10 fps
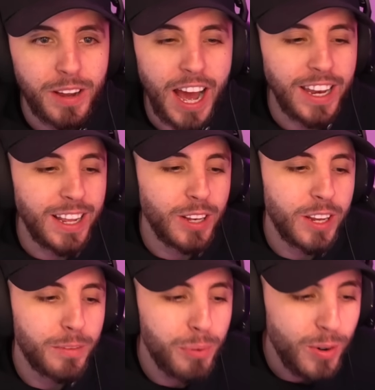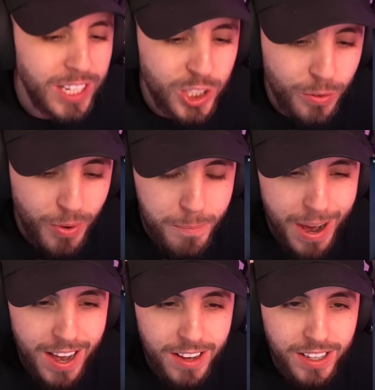And bro, there's nothing
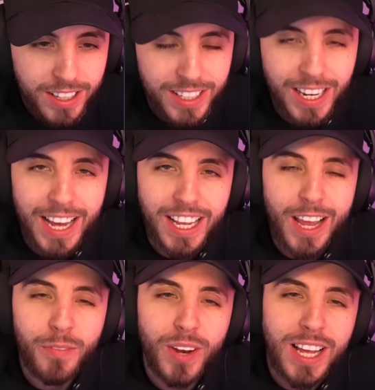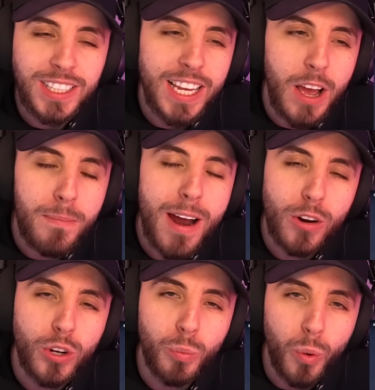better than like if let's say
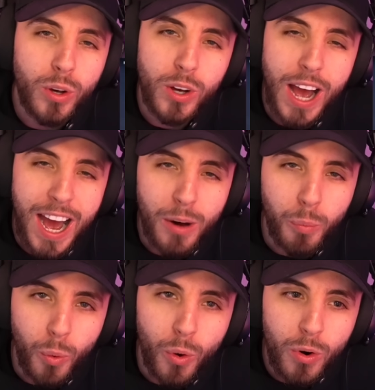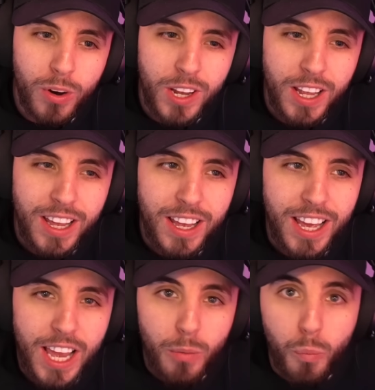America were at war,
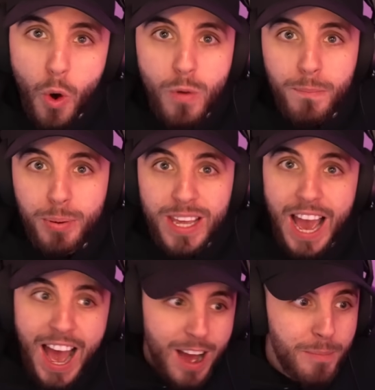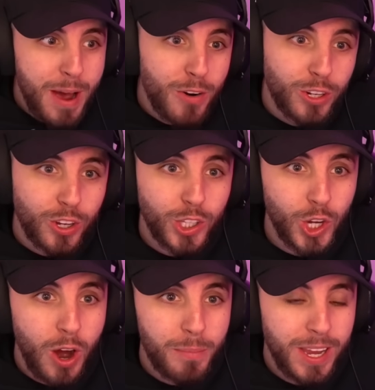it won't be at America. Do you
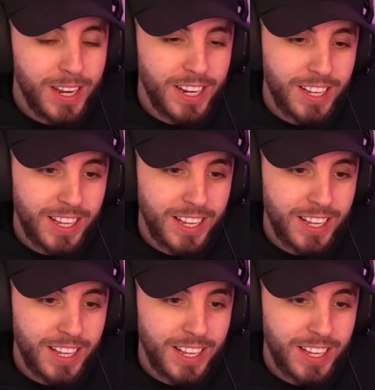know what I mean?